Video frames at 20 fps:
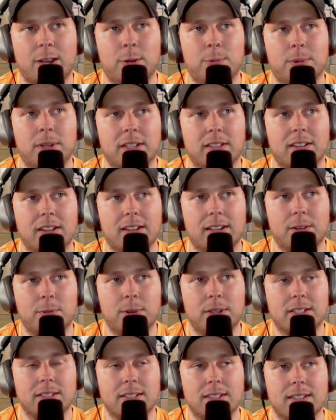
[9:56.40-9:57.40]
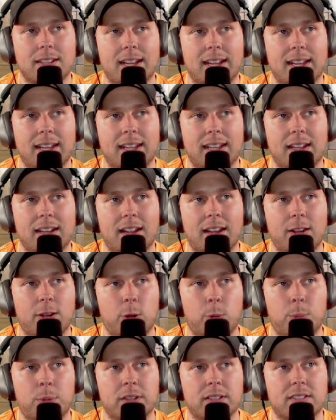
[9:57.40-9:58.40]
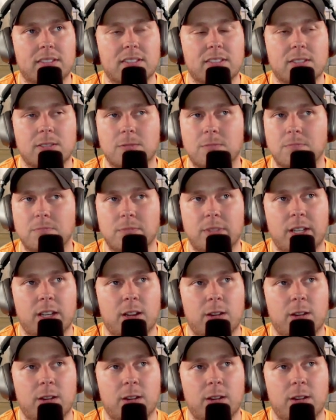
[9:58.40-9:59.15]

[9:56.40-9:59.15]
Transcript: I hope Kentucky wins it, and I hope it's,